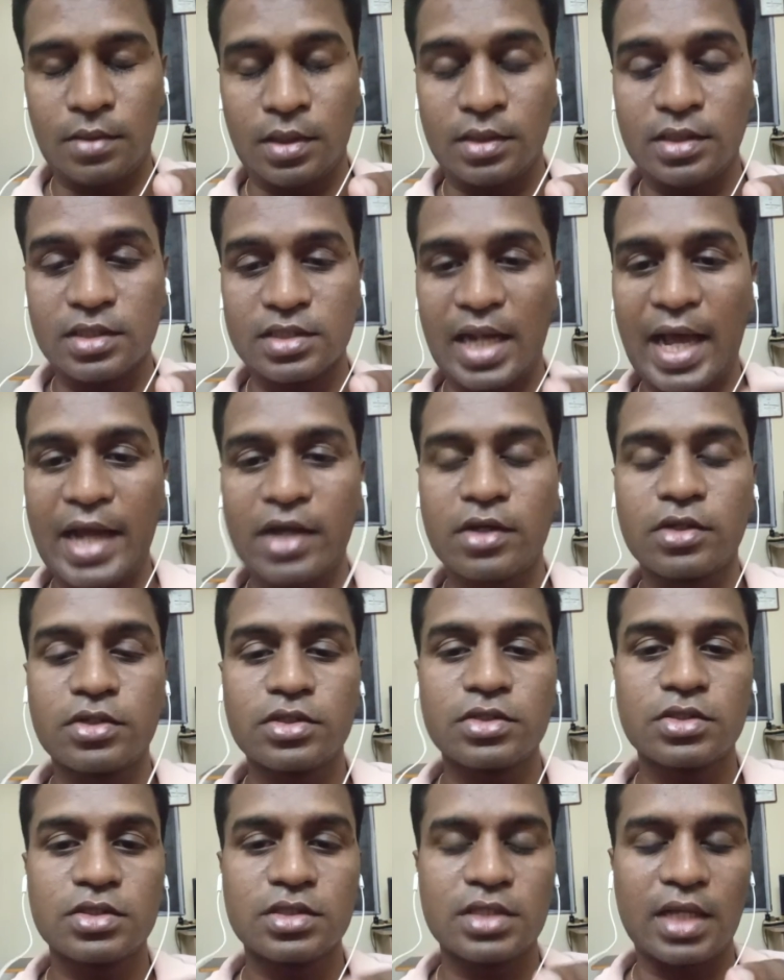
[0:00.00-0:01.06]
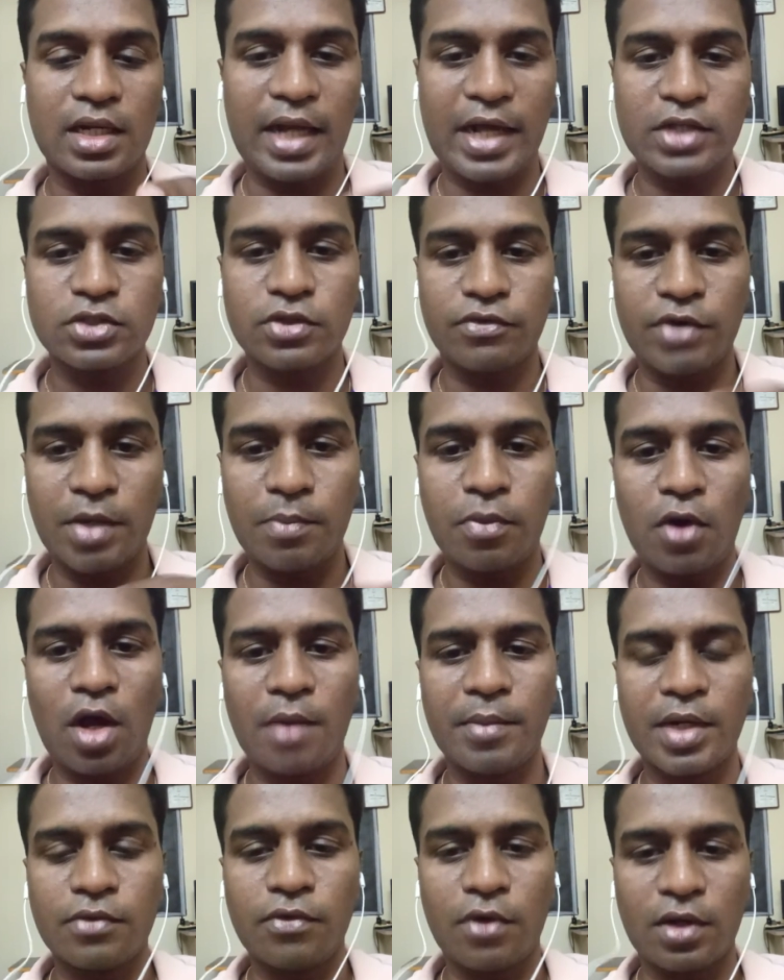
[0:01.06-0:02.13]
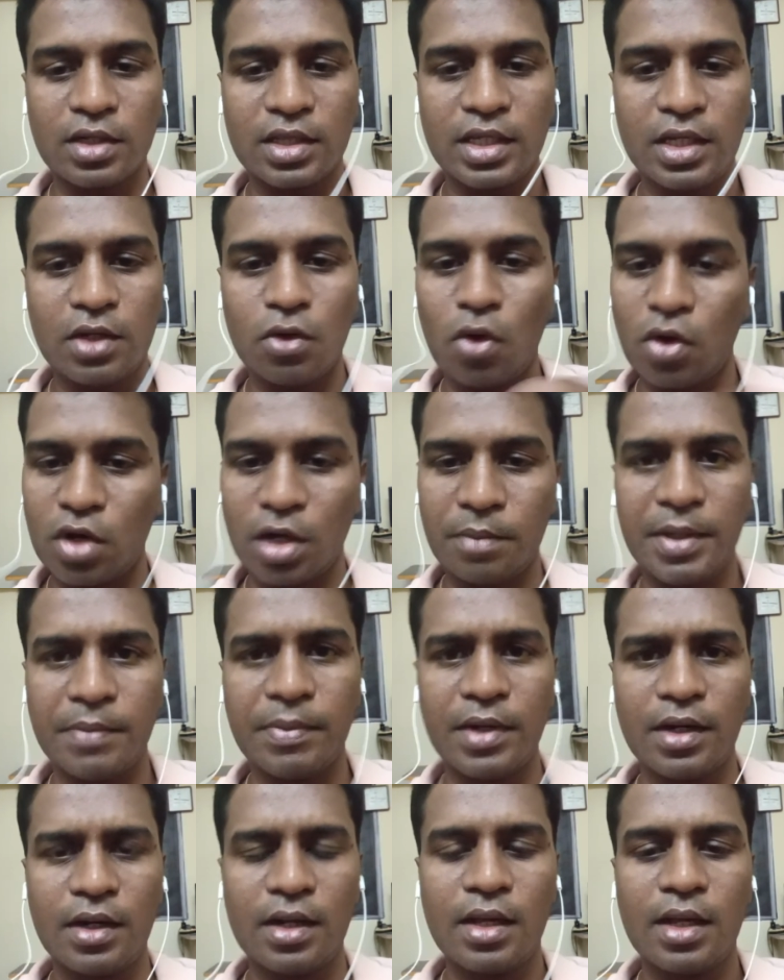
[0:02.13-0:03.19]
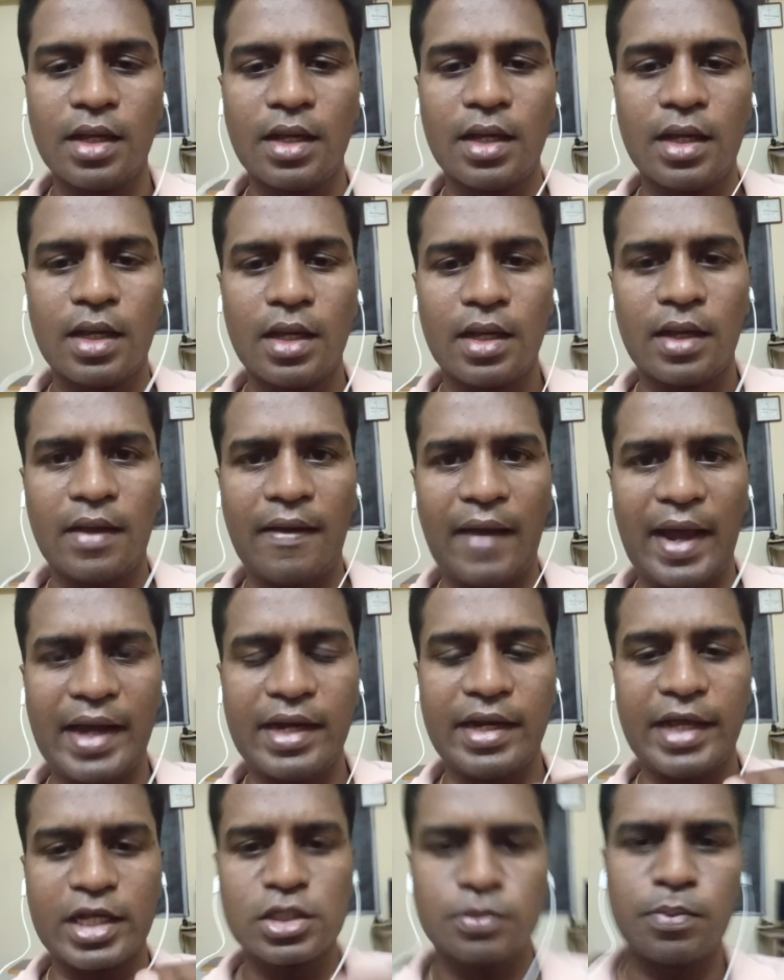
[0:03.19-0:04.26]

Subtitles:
this lakhs and lakhs of employment for the local people, and